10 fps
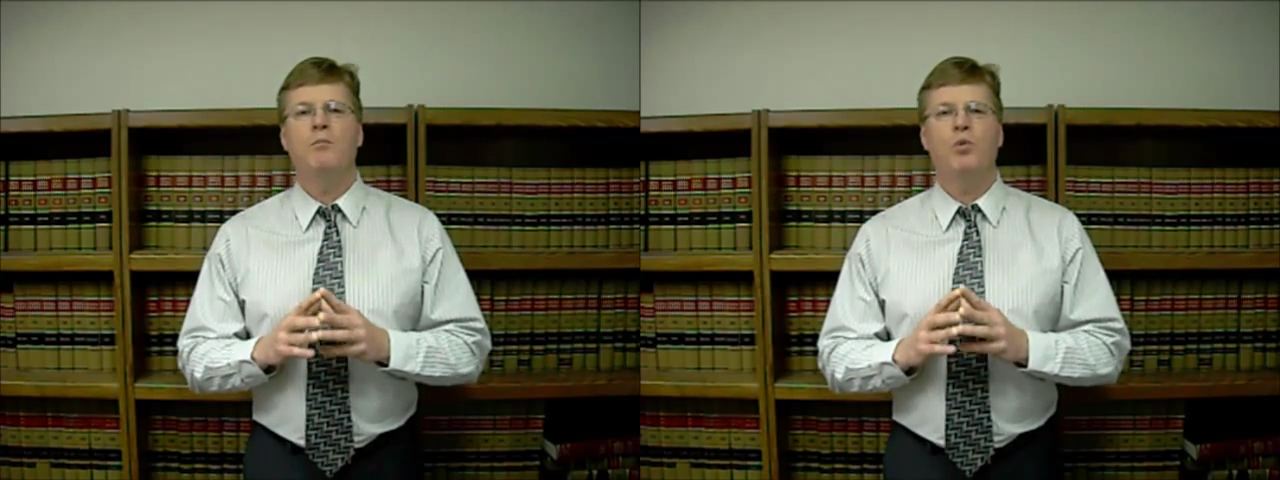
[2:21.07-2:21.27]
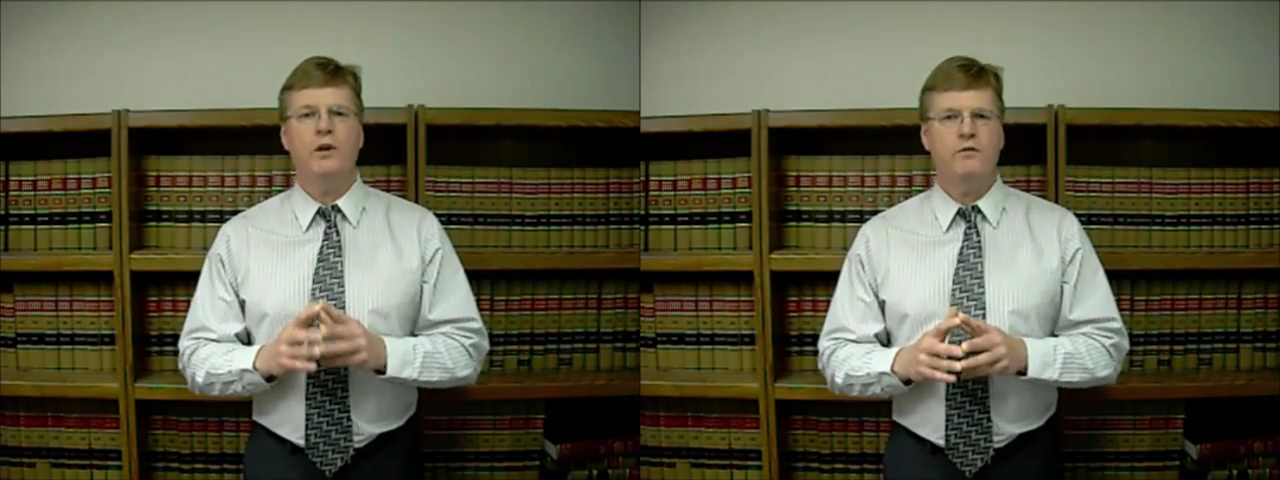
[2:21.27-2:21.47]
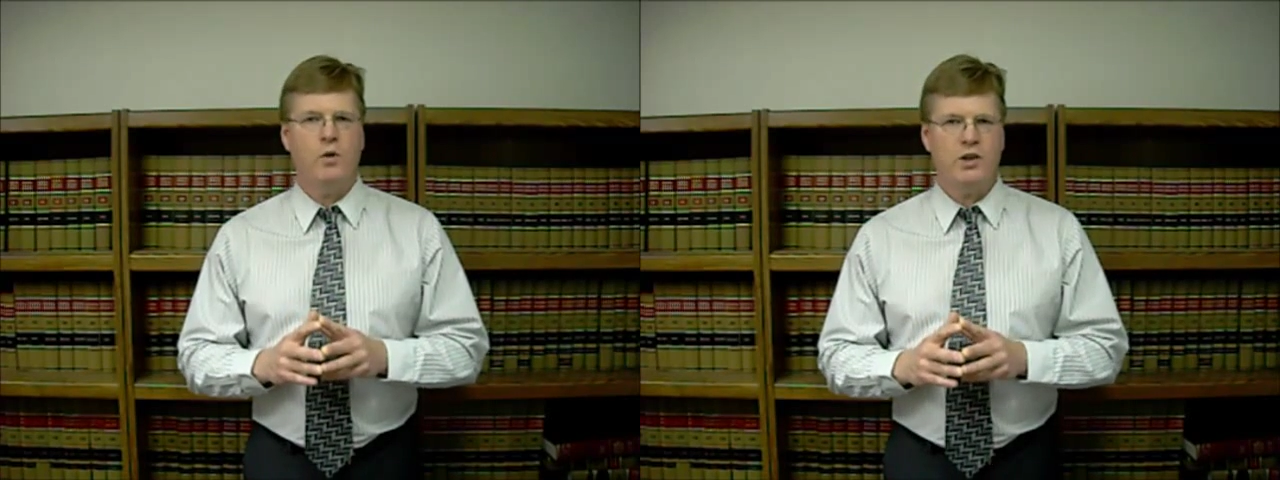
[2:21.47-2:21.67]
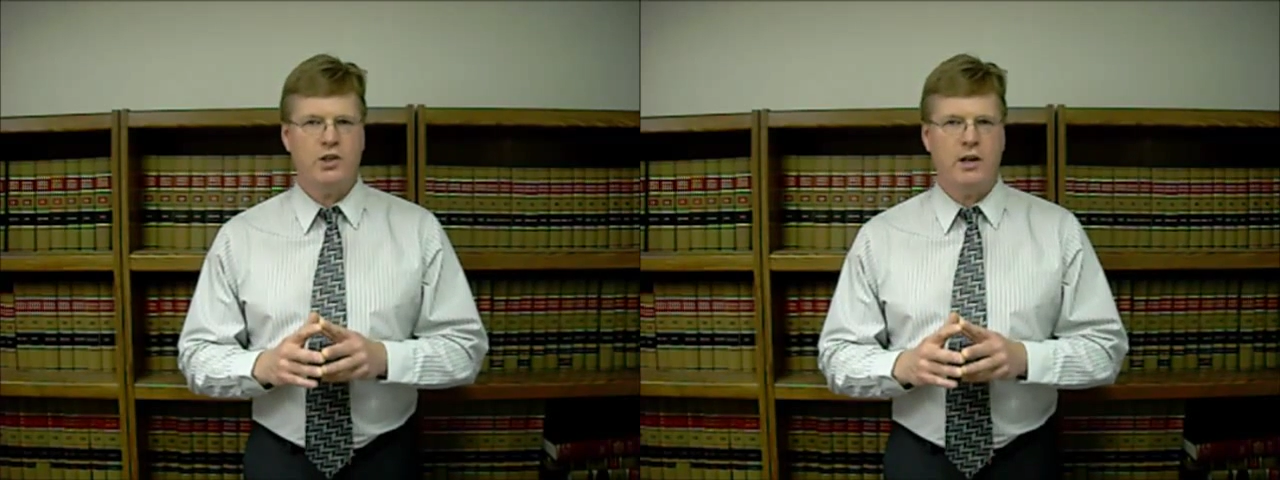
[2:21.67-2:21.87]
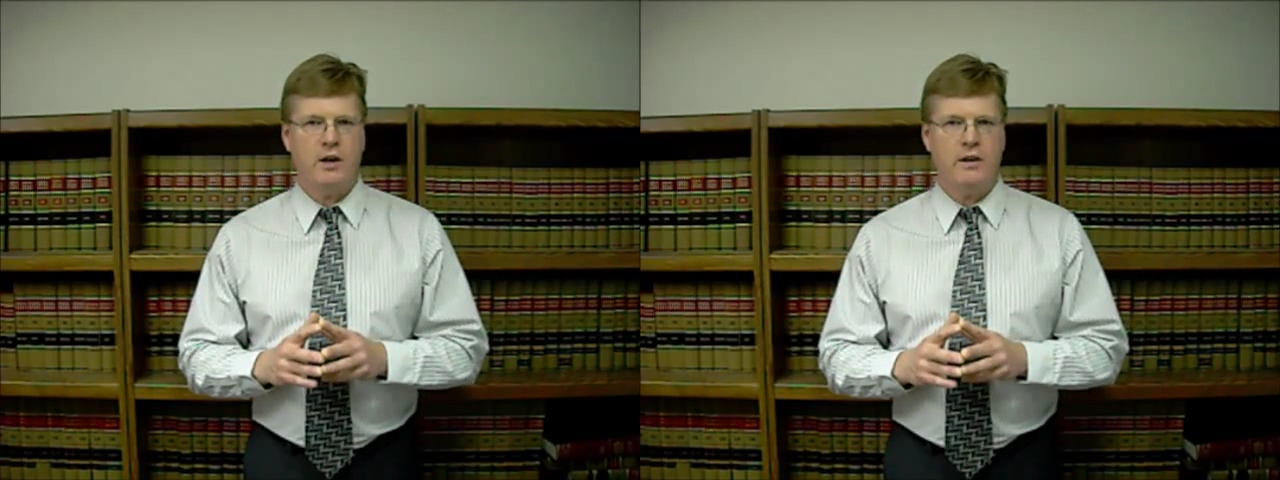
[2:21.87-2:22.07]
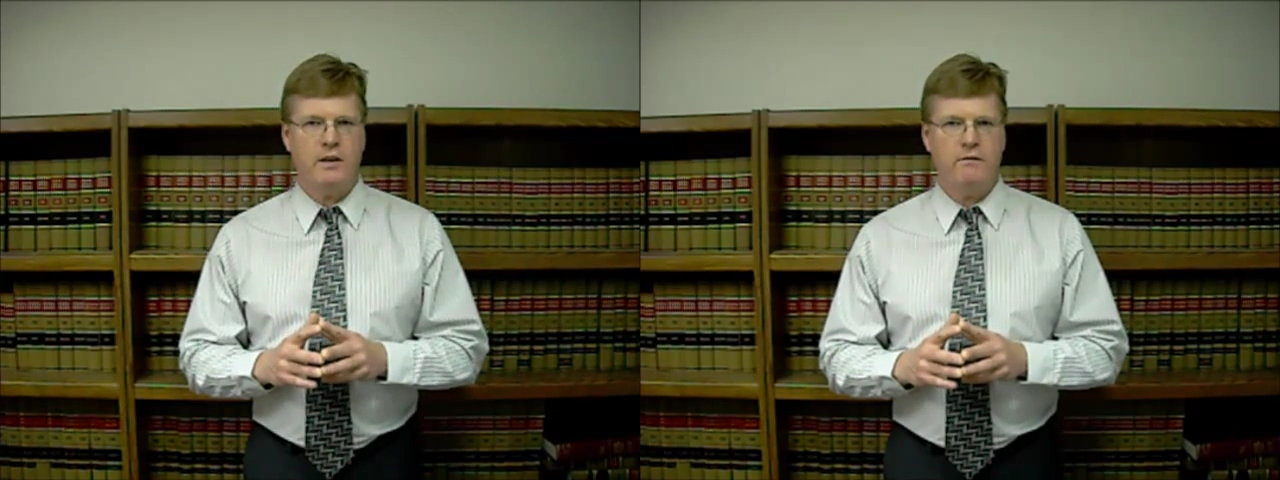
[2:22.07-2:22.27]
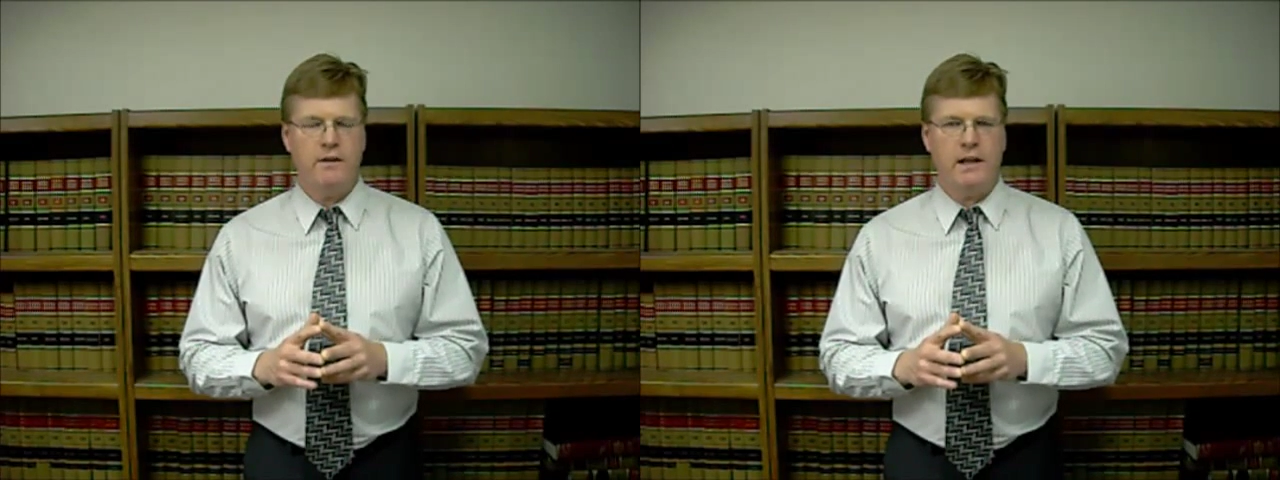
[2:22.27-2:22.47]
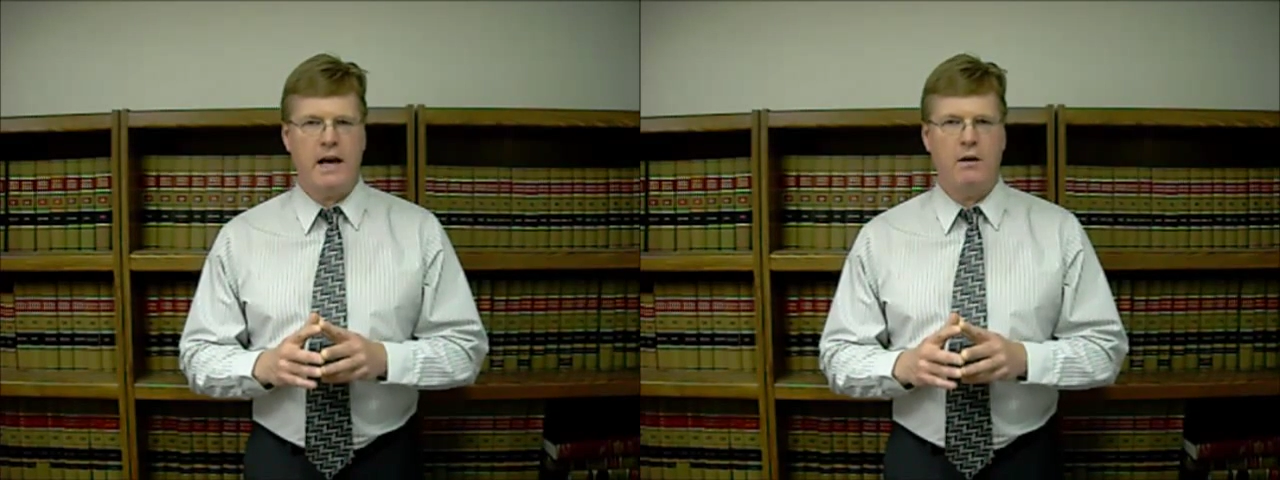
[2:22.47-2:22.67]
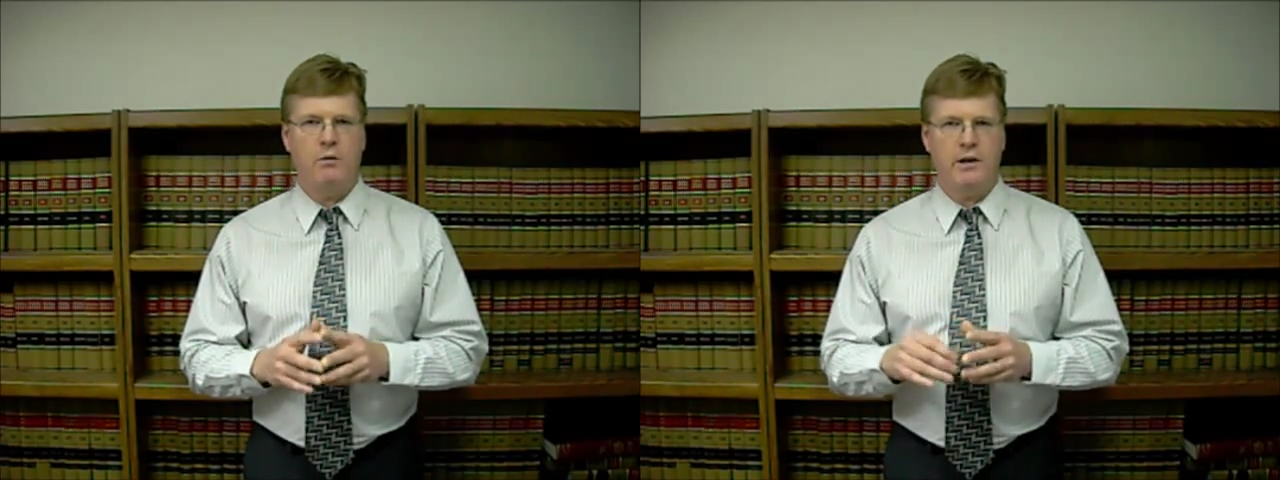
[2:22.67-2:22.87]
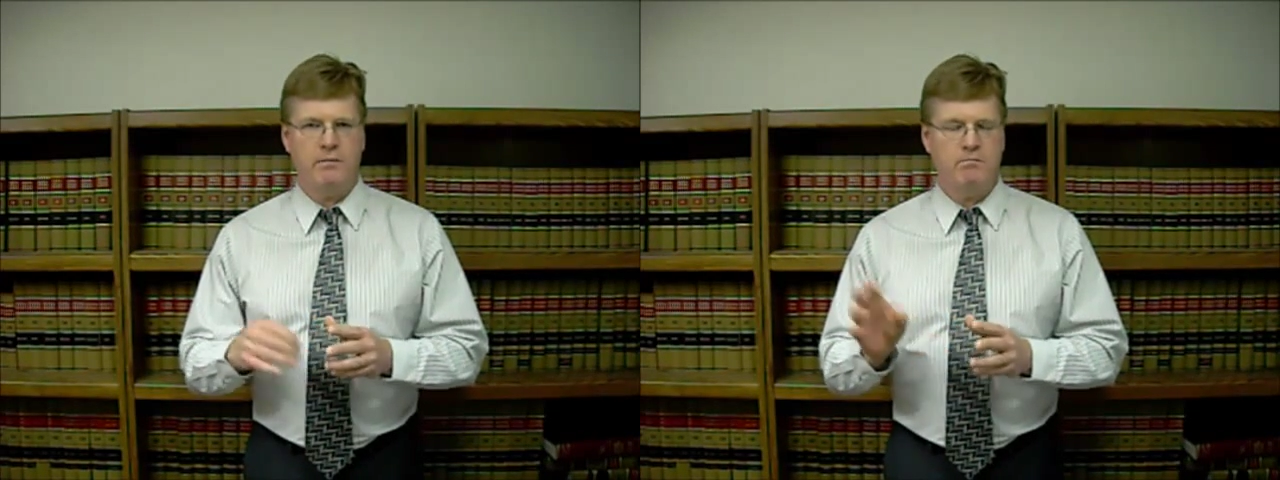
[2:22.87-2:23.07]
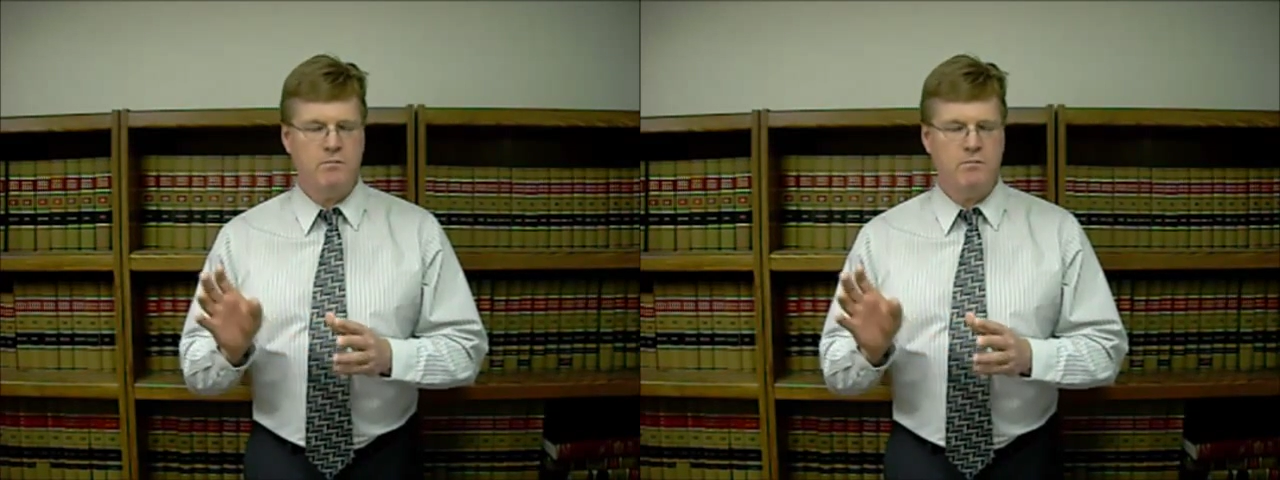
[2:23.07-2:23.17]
brief questionnaire that you fill out where you